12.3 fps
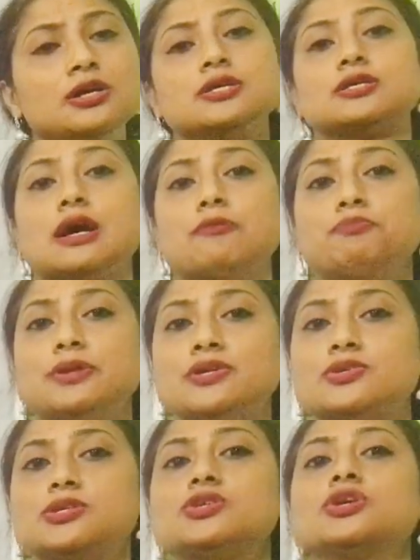some
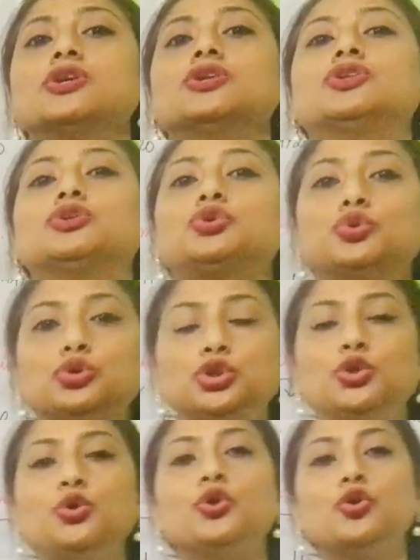places the
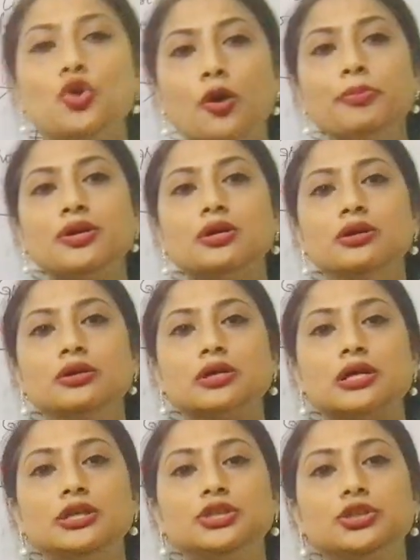socio-economic,
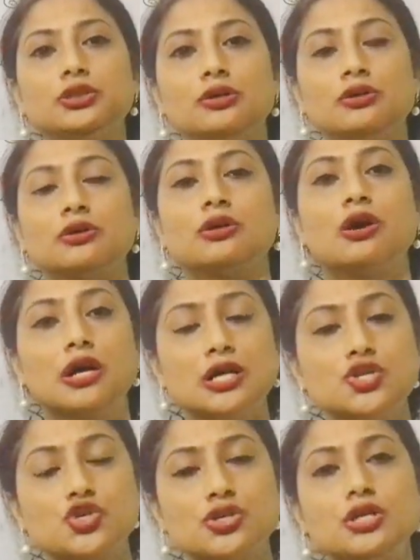
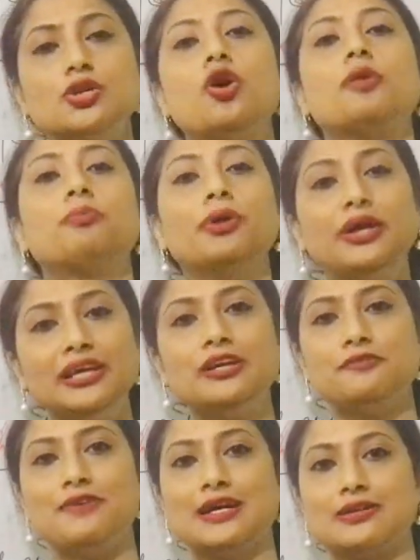cultural or
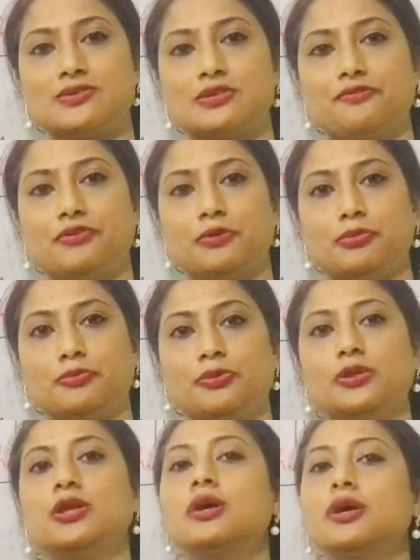political factors are
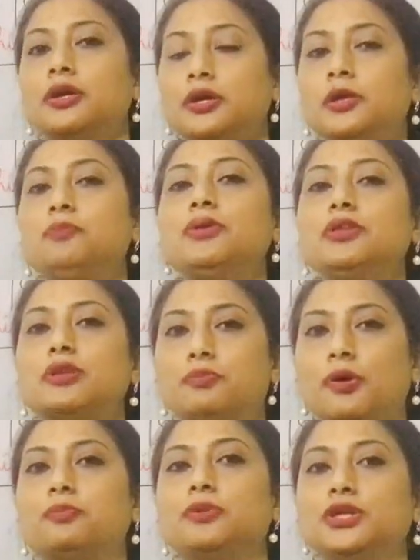favorable, keeping the
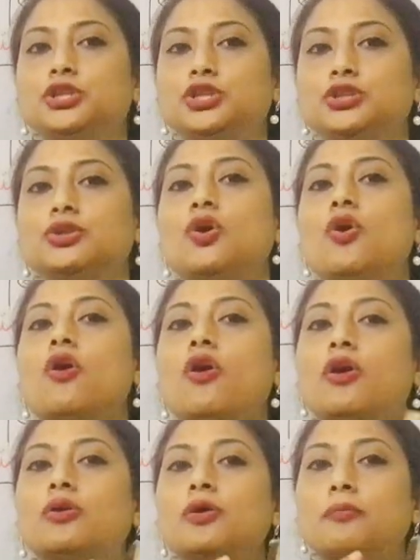population
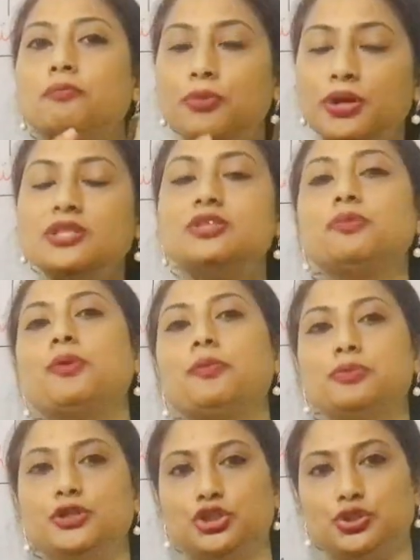or pulling the
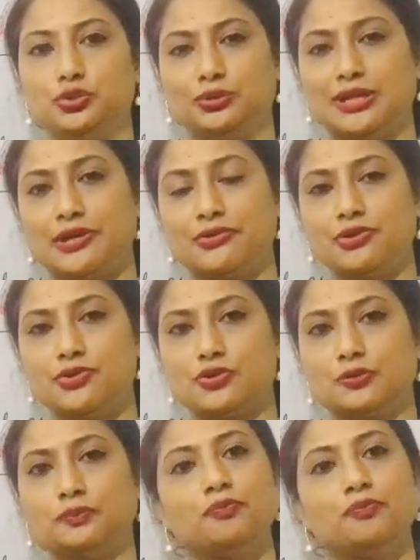population to that region.